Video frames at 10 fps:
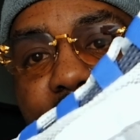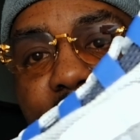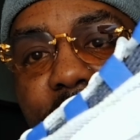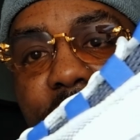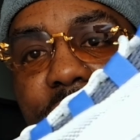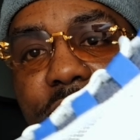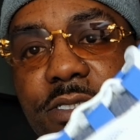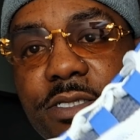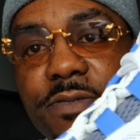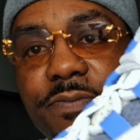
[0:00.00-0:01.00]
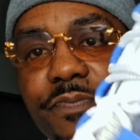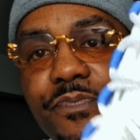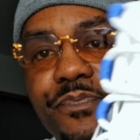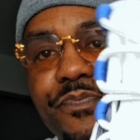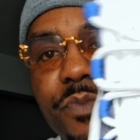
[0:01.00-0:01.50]
Look at this.
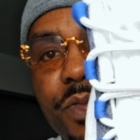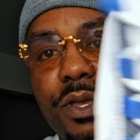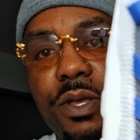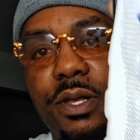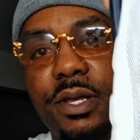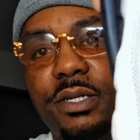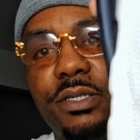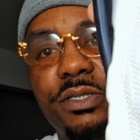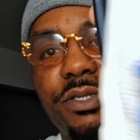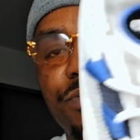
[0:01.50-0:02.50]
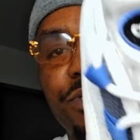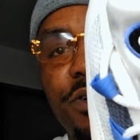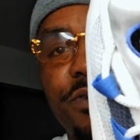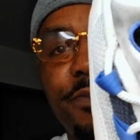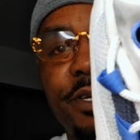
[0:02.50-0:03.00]
So
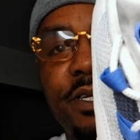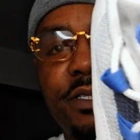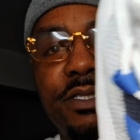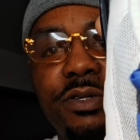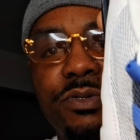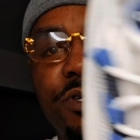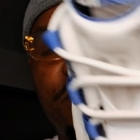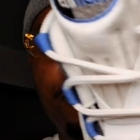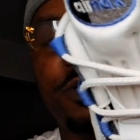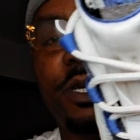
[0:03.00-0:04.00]
dope, man. So dope.